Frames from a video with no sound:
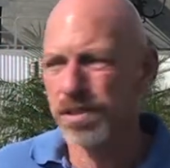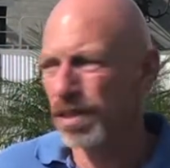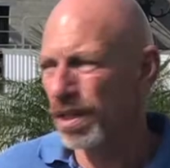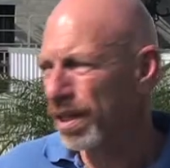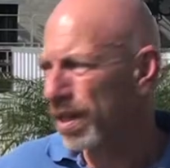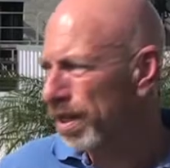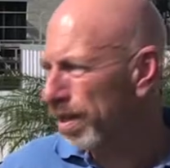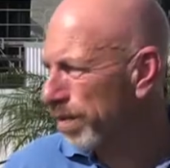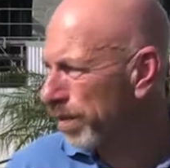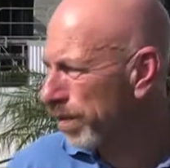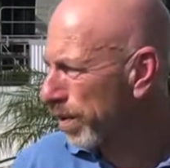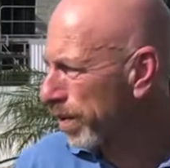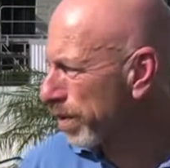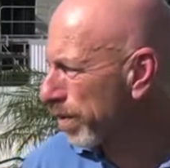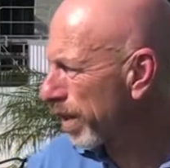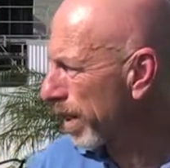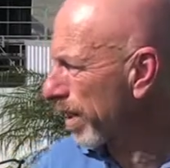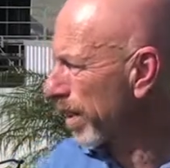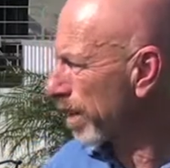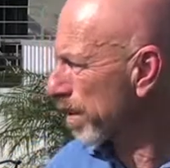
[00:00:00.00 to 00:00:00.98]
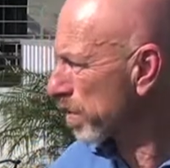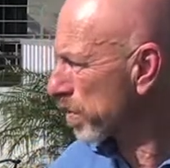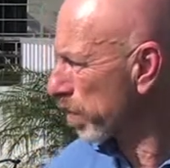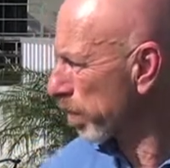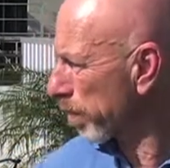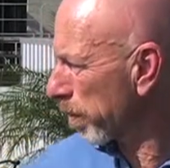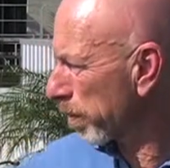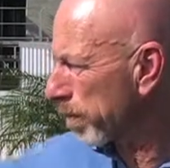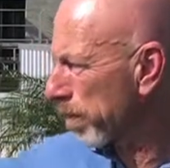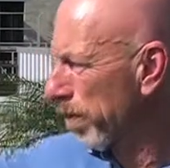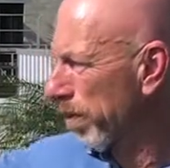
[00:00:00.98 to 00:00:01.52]
We're creating a
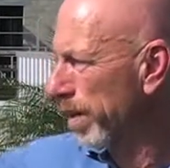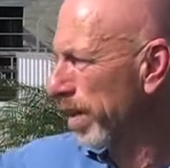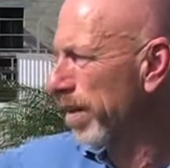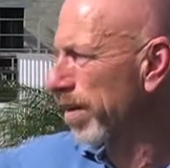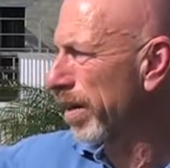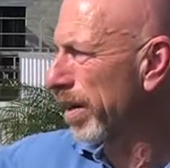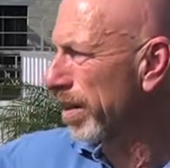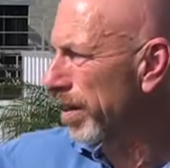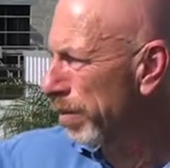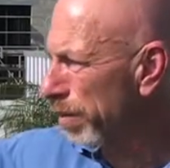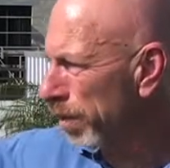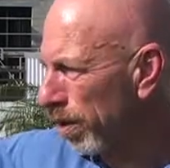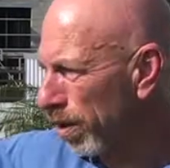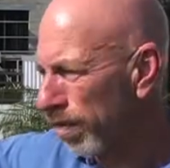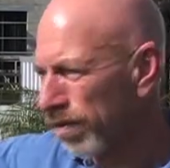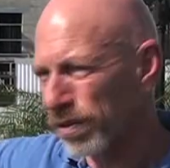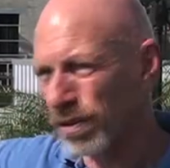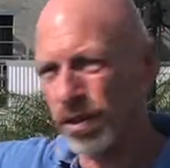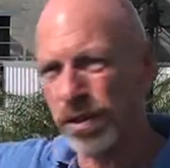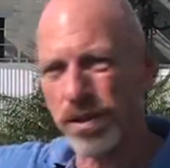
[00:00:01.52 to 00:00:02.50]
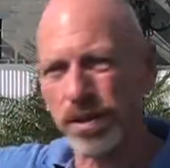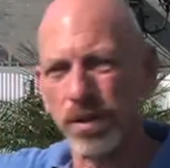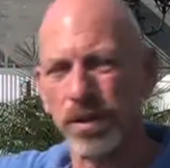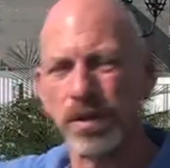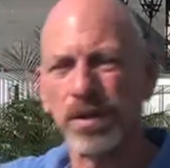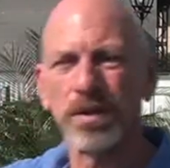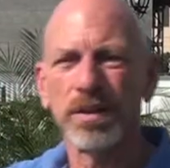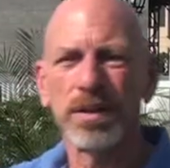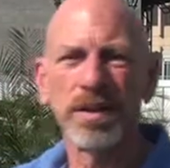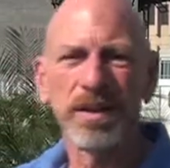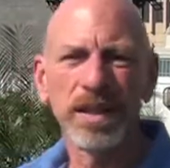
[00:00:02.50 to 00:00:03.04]
swimming pool area that will overlook
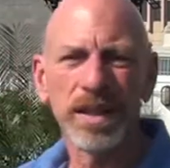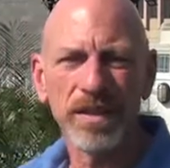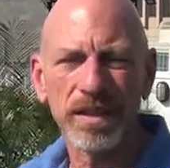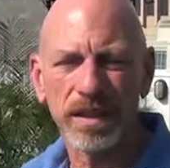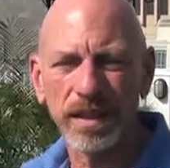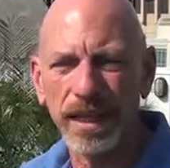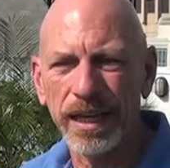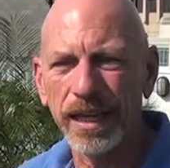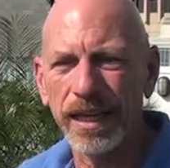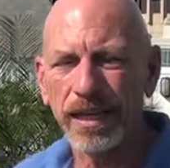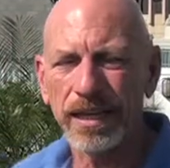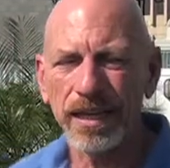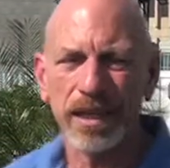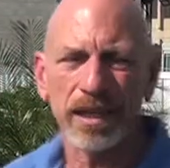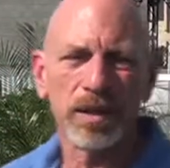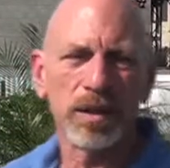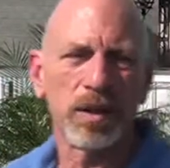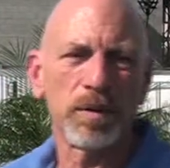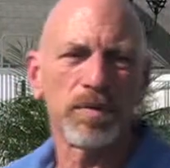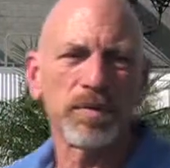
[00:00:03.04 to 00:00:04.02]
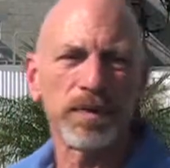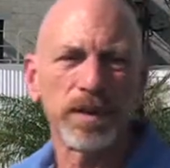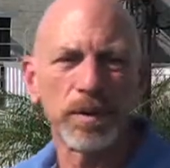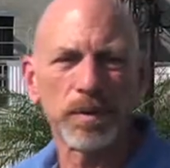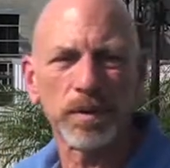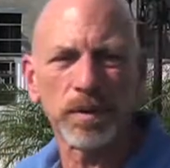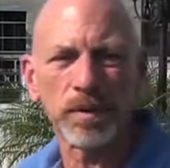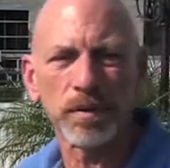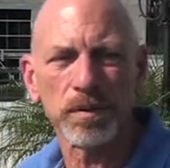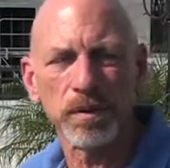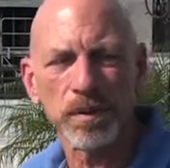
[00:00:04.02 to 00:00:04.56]
the lake, and hopefully
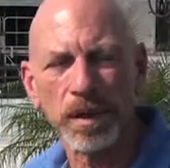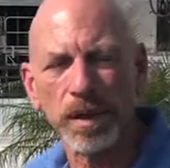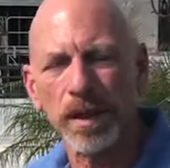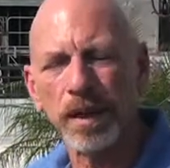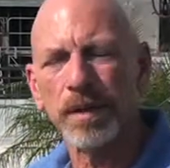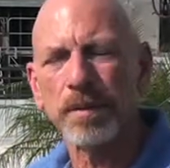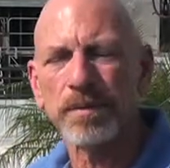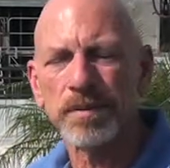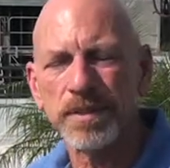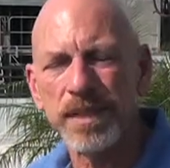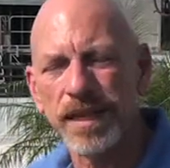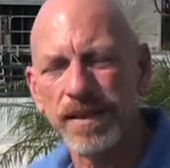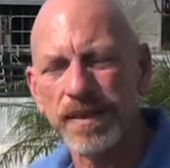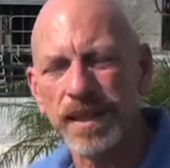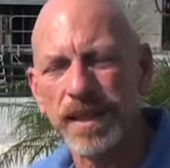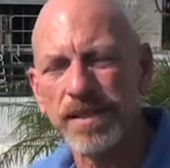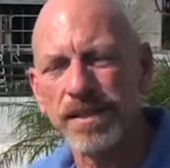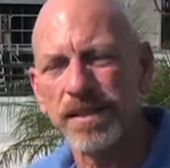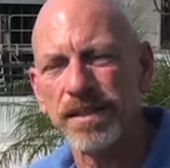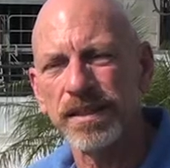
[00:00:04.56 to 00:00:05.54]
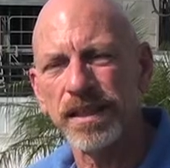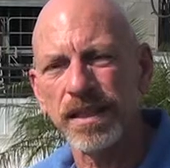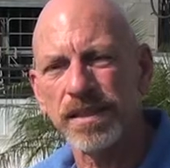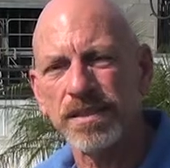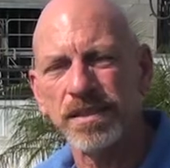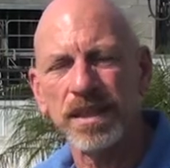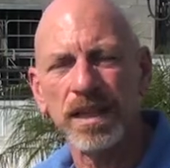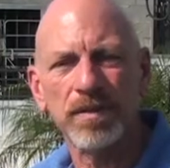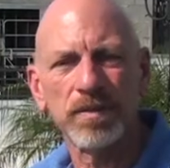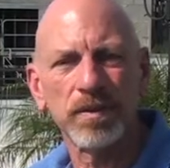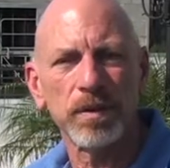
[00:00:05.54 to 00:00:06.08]
we'll take that to the next
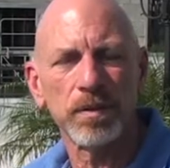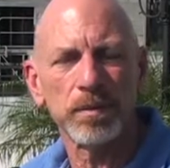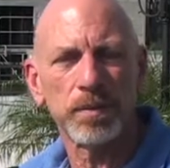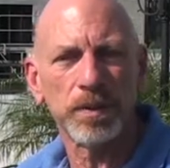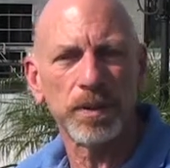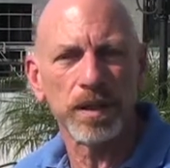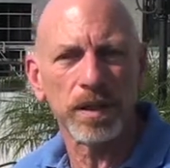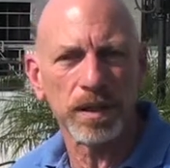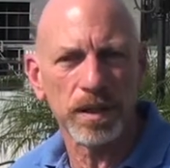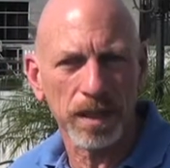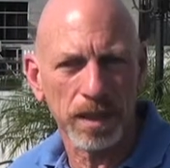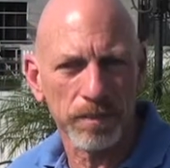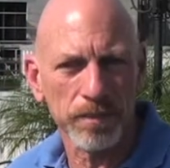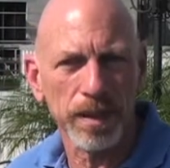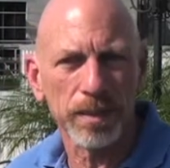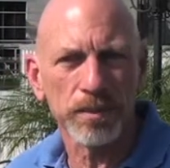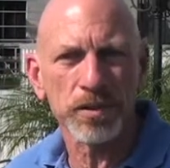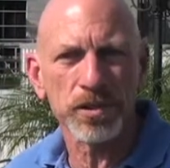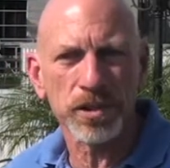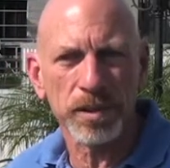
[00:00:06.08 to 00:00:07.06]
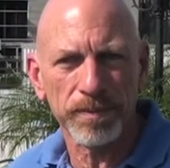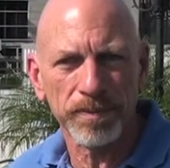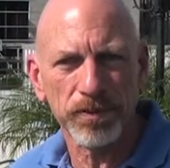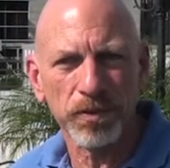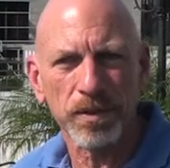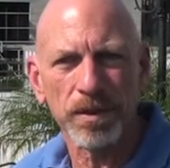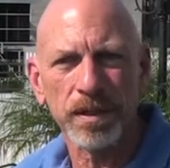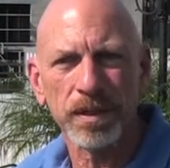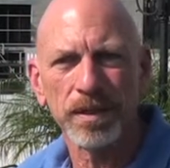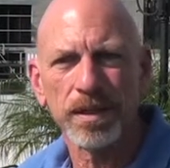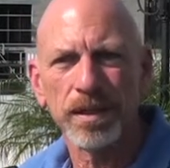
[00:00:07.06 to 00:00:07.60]
level and put a club membership
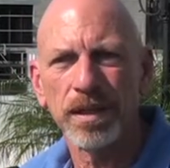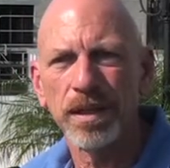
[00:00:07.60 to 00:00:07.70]
for it.